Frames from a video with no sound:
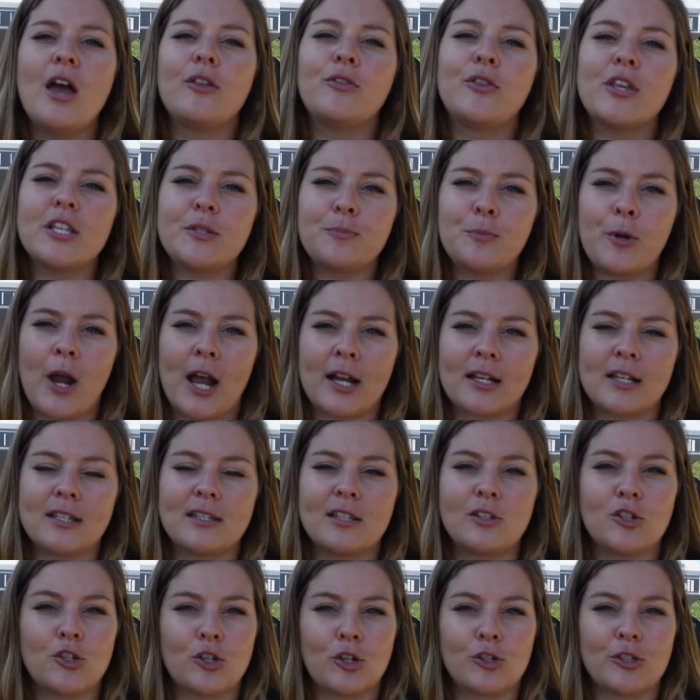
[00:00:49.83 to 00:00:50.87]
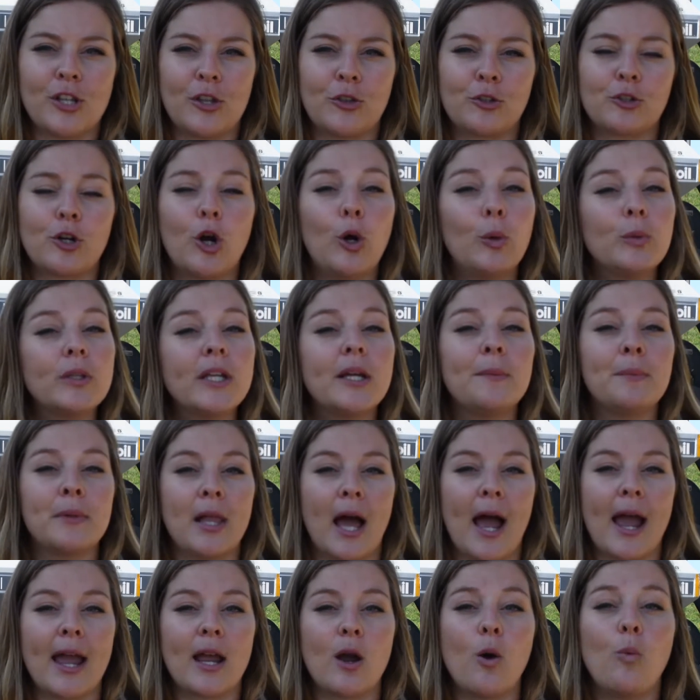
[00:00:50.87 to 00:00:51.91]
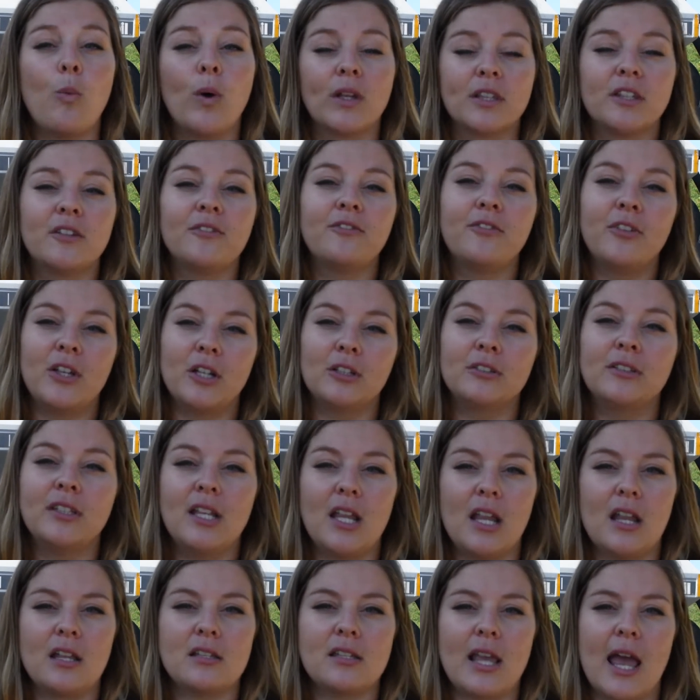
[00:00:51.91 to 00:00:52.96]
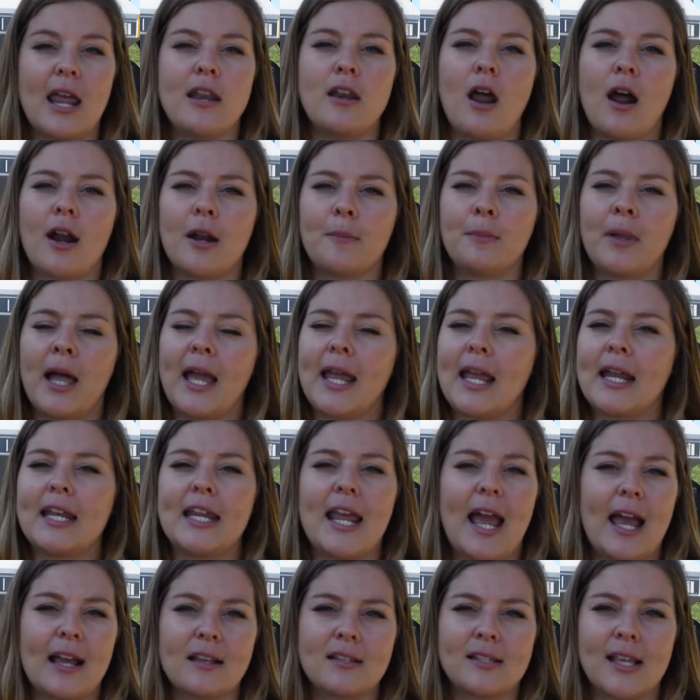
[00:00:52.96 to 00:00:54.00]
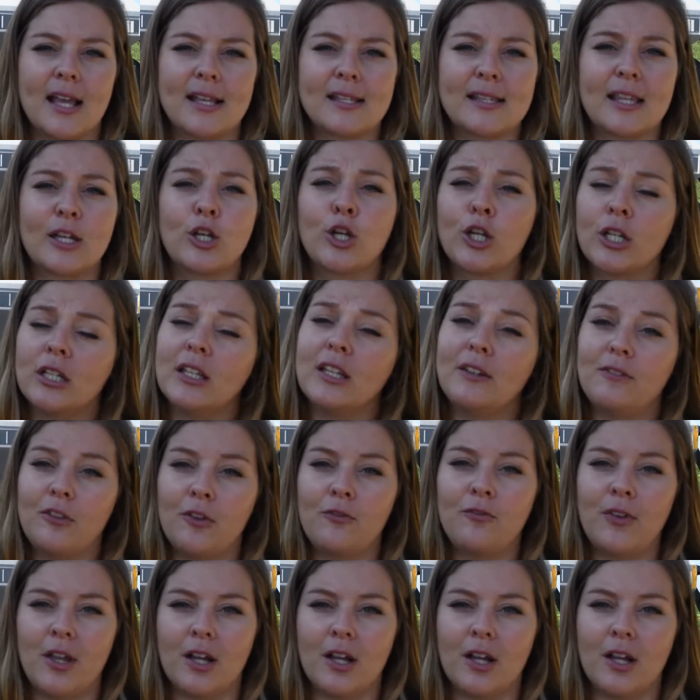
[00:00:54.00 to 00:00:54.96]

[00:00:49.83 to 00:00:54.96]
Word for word: This practice ensures that they're only applying what the field needs and not applying any excess that could leave the